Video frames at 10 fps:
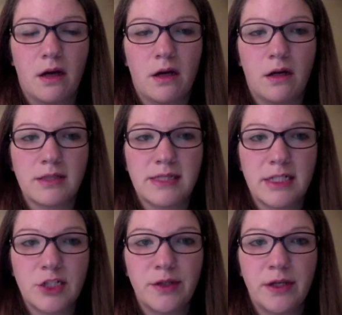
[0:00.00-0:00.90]

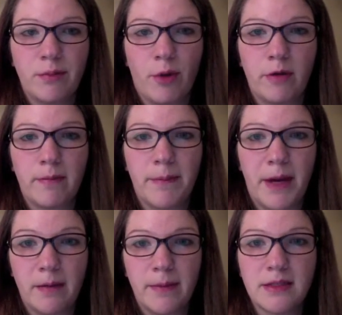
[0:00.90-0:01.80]
sensory
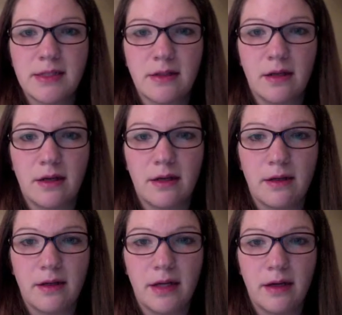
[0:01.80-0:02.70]
impairment
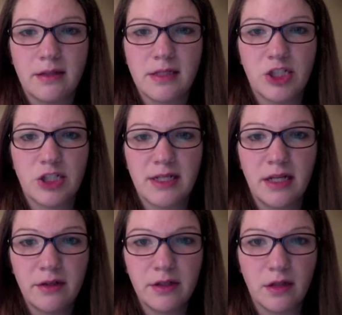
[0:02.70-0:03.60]
such as
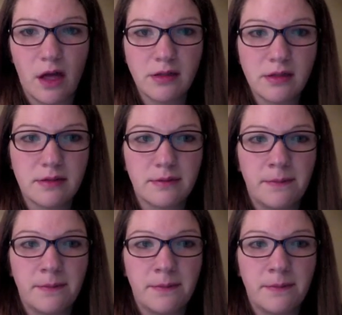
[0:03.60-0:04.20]
hearing loss,